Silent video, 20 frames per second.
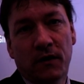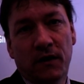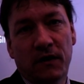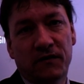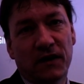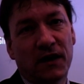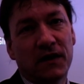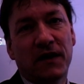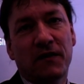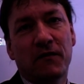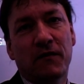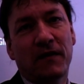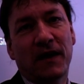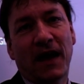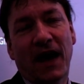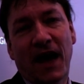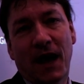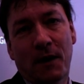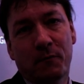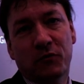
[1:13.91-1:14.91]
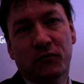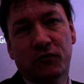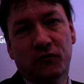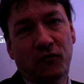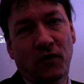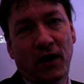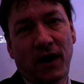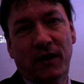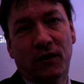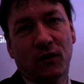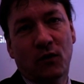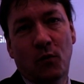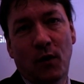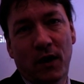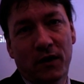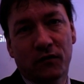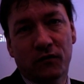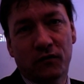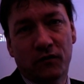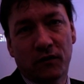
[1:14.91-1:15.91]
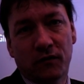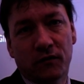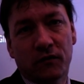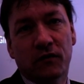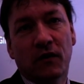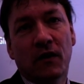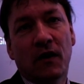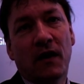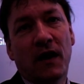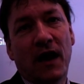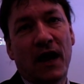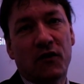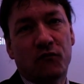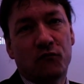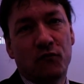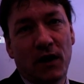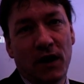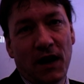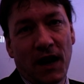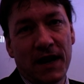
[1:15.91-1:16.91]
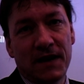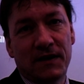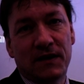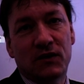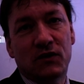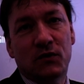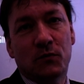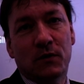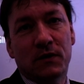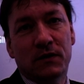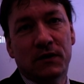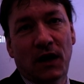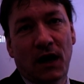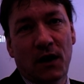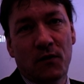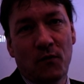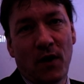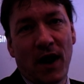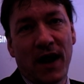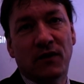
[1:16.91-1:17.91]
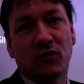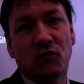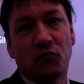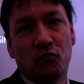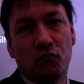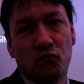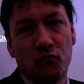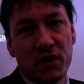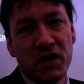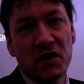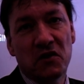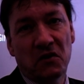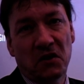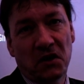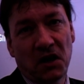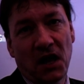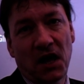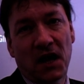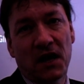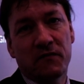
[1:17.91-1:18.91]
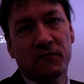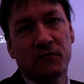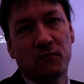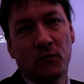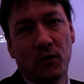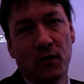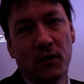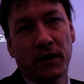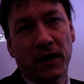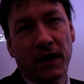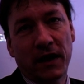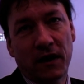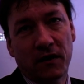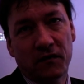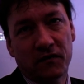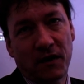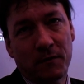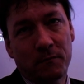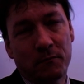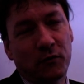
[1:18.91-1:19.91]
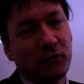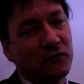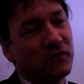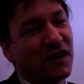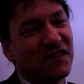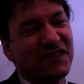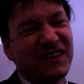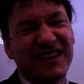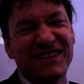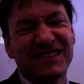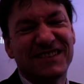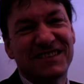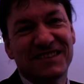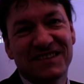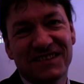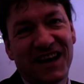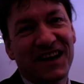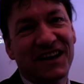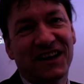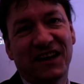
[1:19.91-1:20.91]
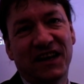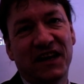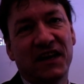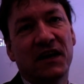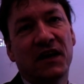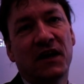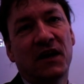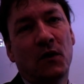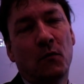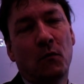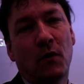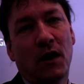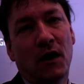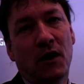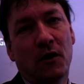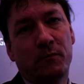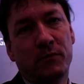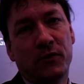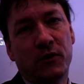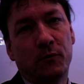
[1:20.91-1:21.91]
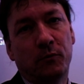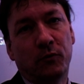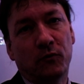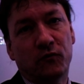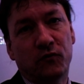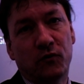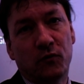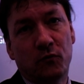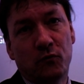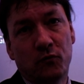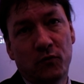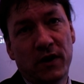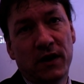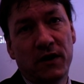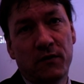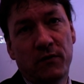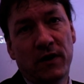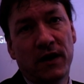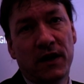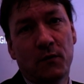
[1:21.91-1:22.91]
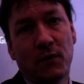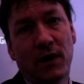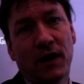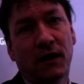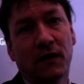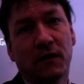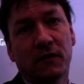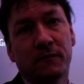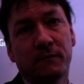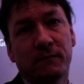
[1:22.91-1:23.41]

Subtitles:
Instead of giving abstract questions, it's related to a direct, real-life working examples. That's exactly what our pupils do really, really well on.